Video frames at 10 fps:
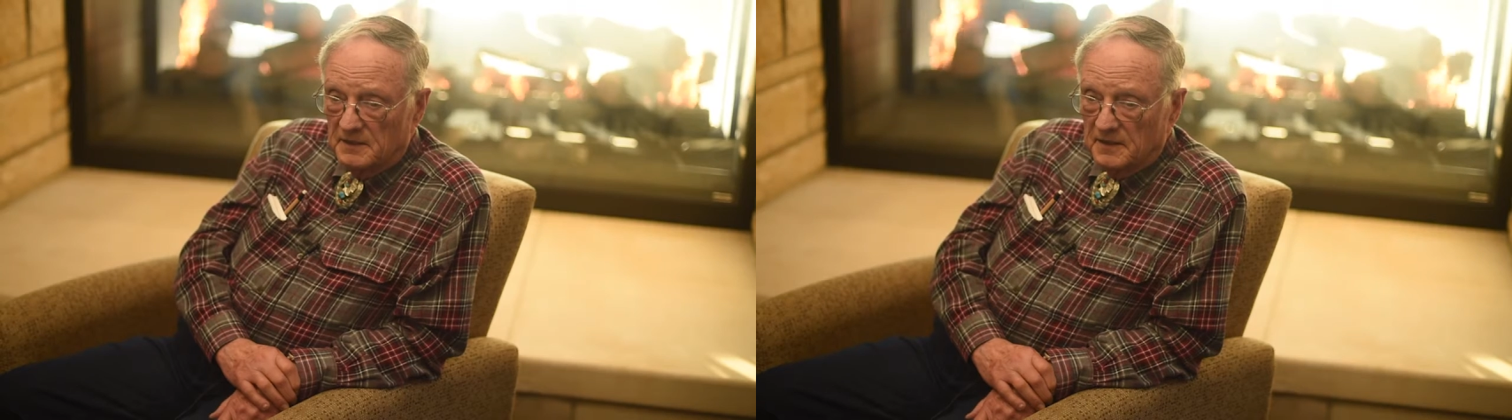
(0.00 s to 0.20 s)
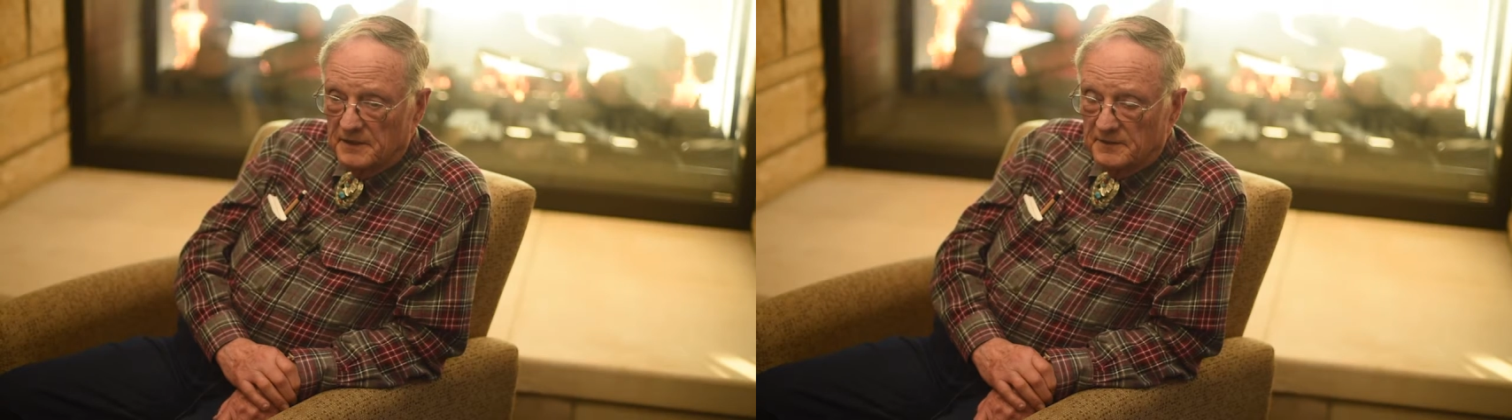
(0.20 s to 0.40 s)

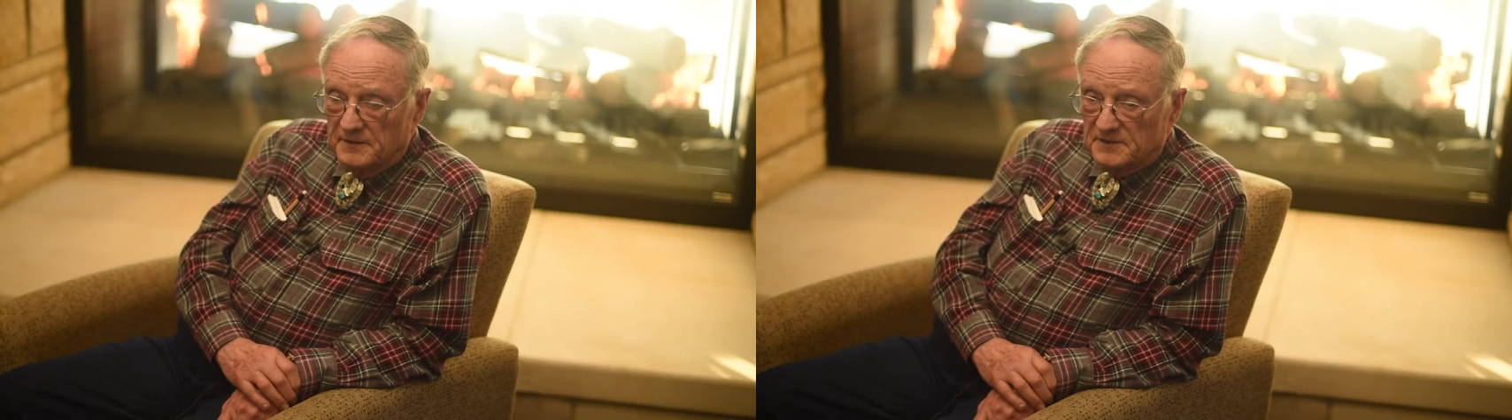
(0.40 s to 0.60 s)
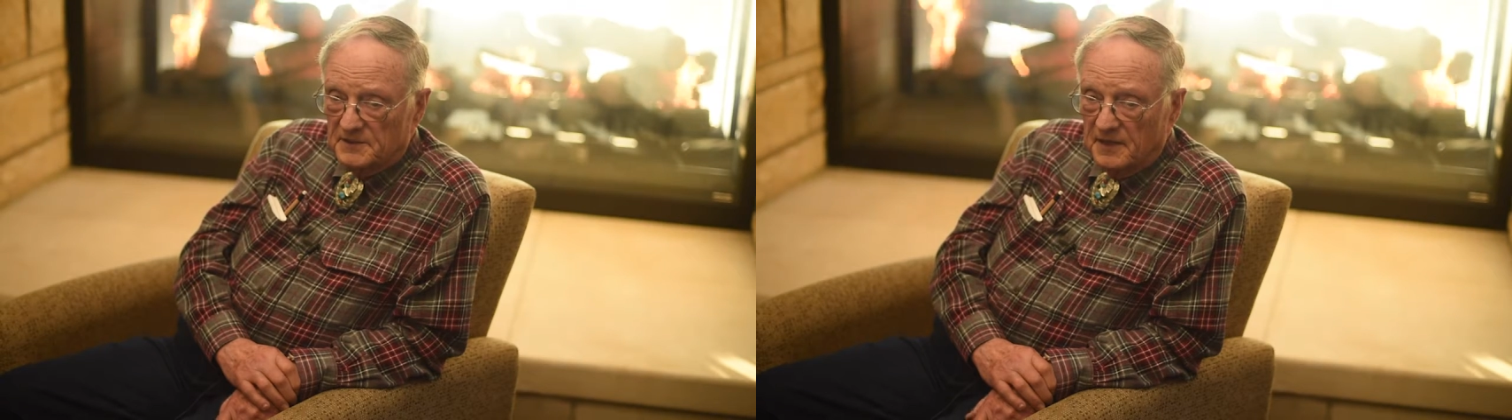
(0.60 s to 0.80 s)
later in
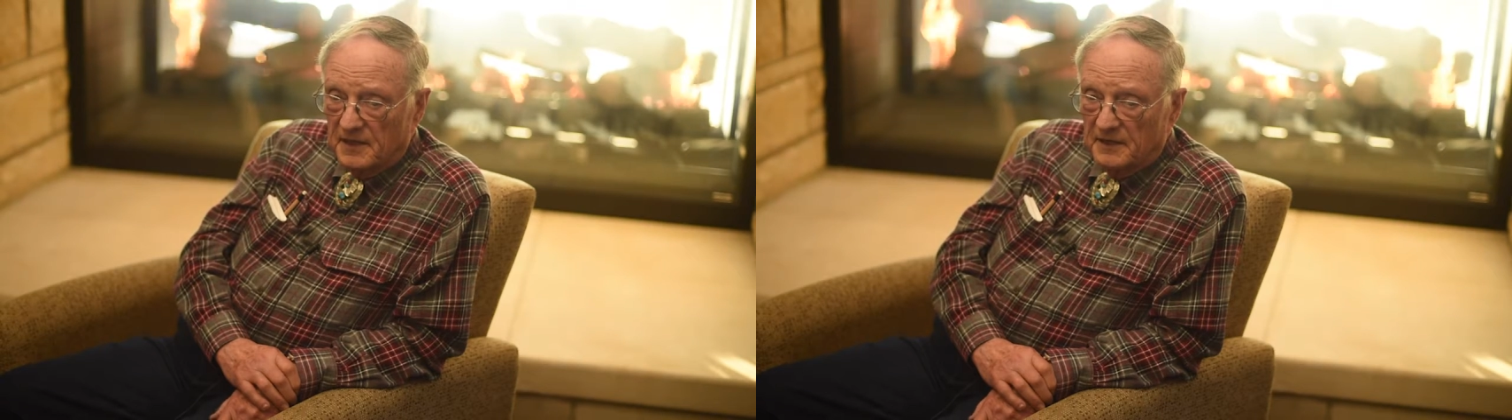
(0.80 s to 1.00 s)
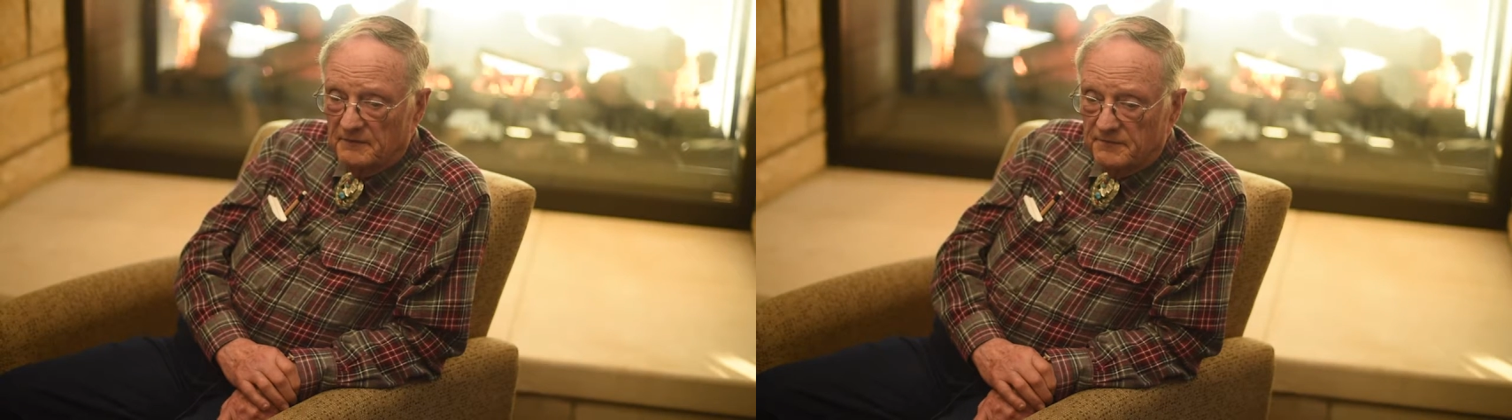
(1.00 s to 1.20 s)
his
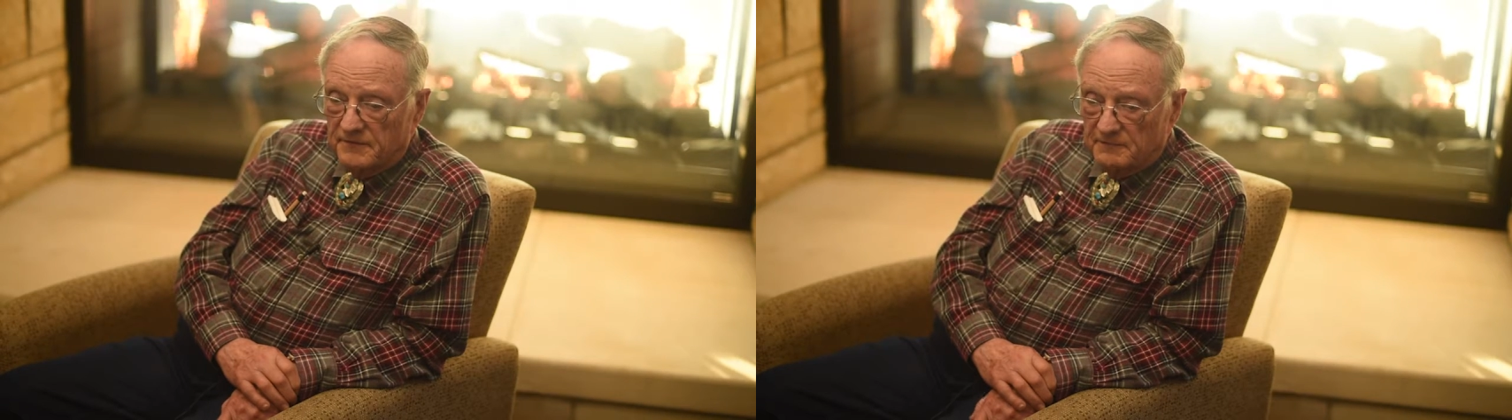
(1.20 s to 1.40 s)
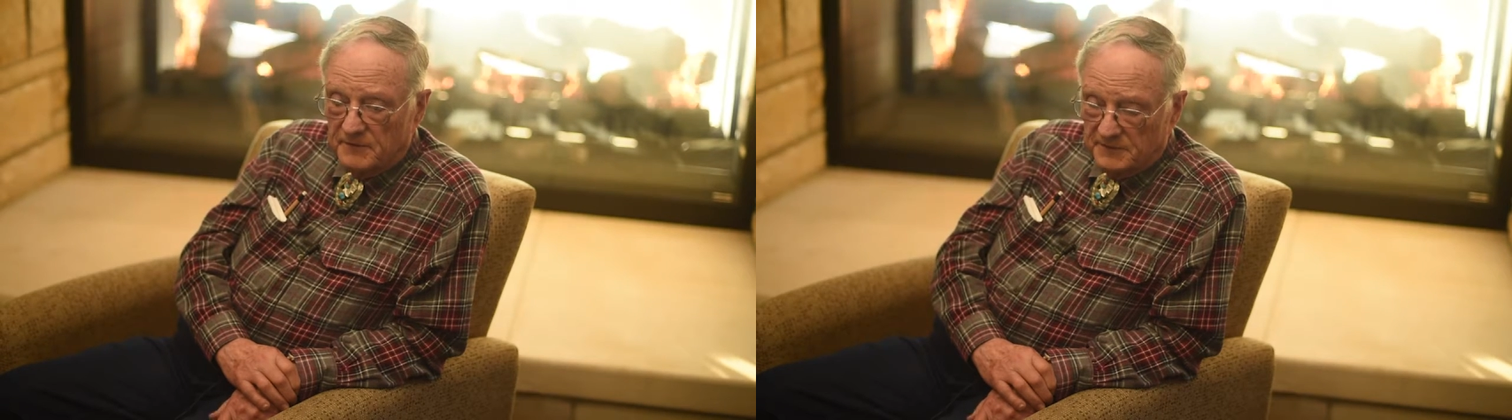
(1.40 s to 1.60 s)
life,
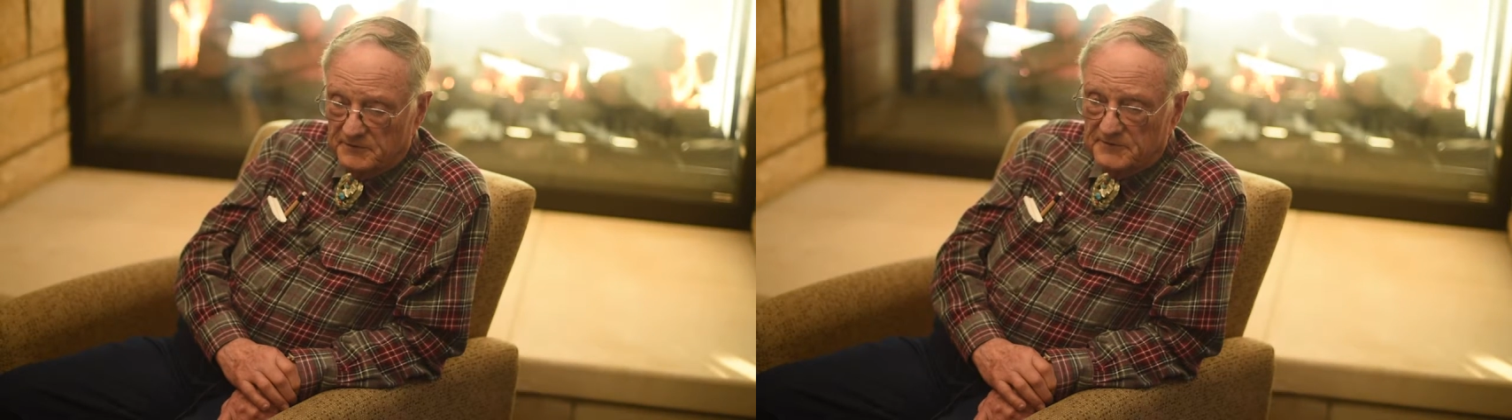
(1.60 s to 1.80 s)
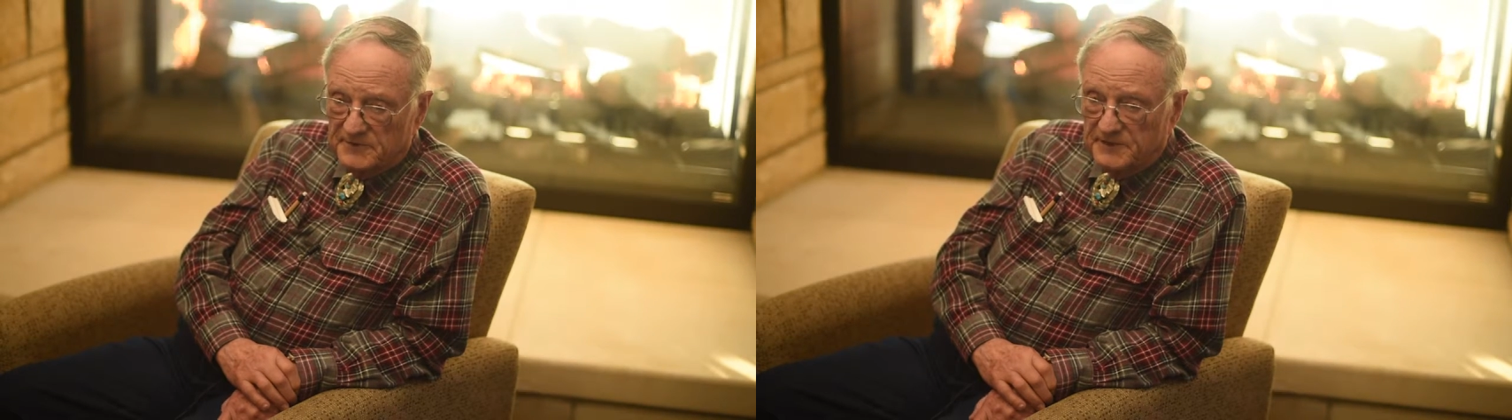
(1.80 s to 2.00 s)
when he
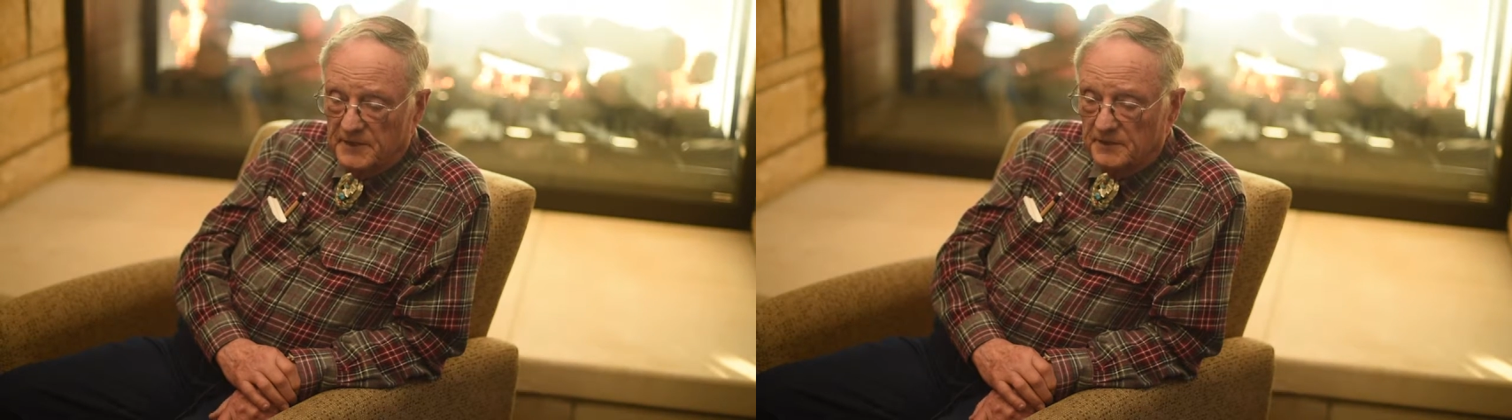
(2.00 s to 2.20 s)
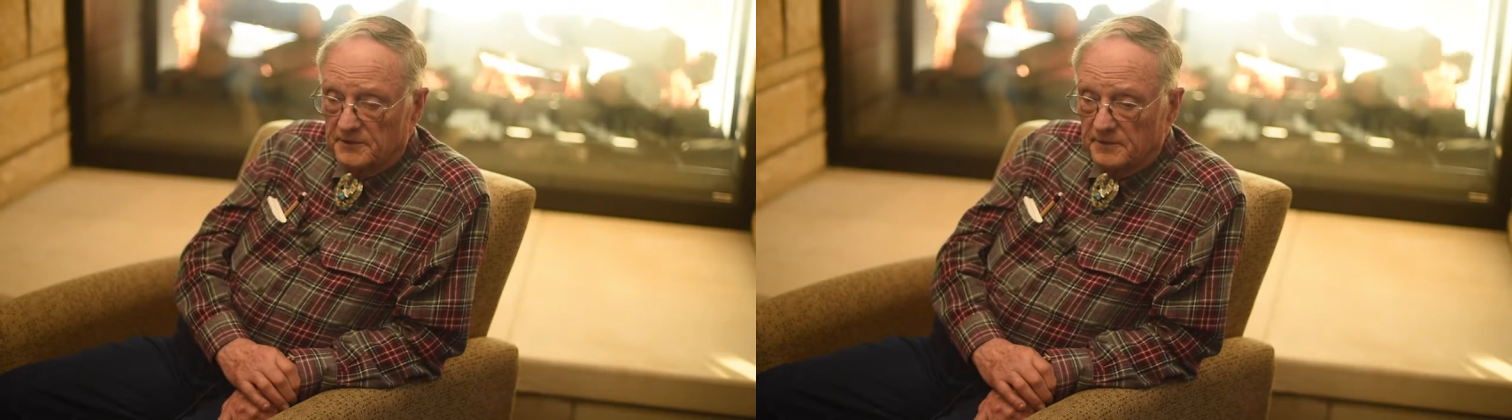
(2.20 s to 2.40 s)
was a
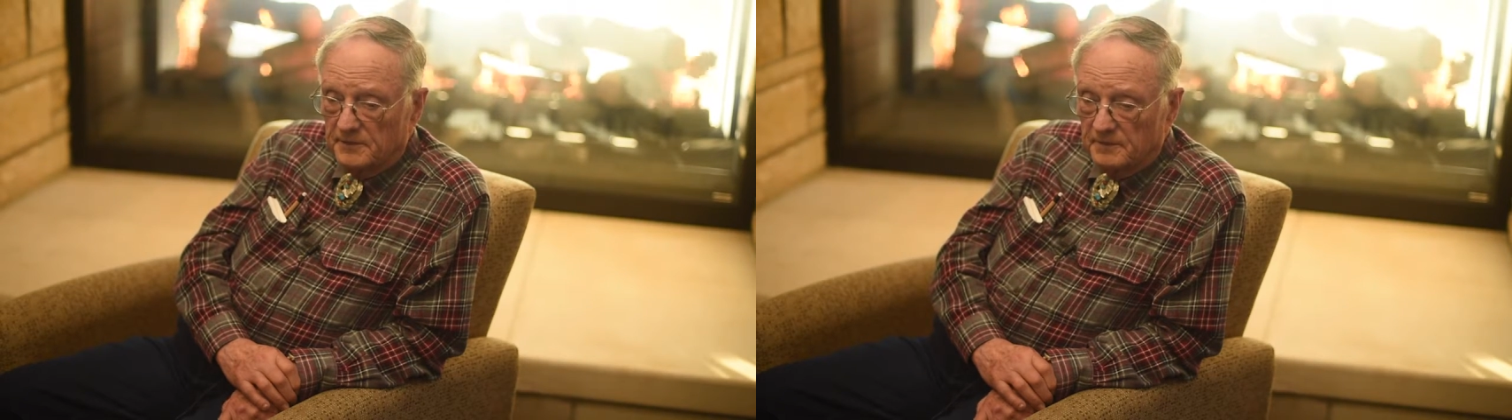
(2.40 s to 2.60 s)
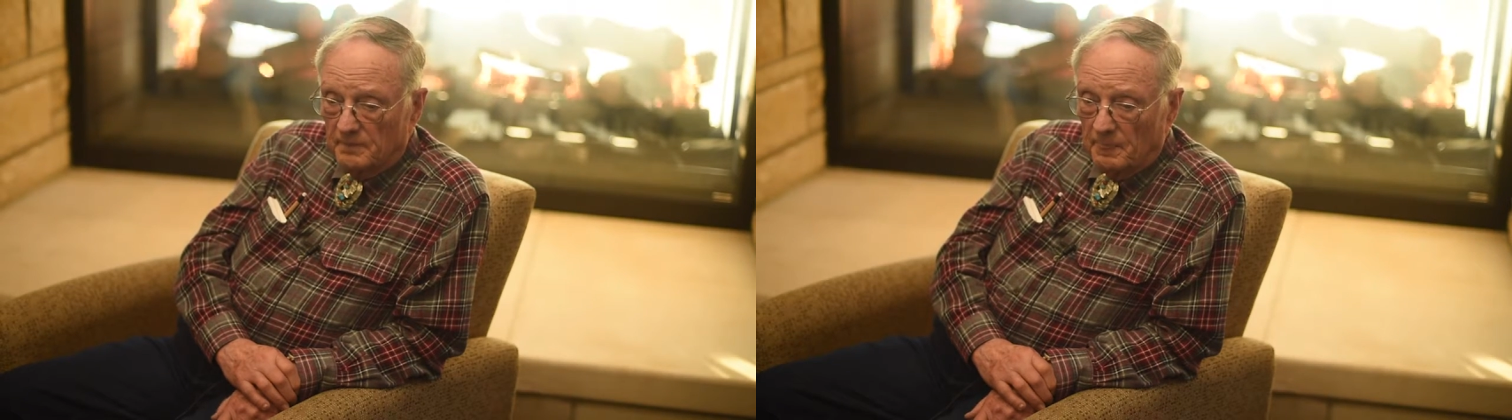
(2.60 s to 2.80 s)
senator,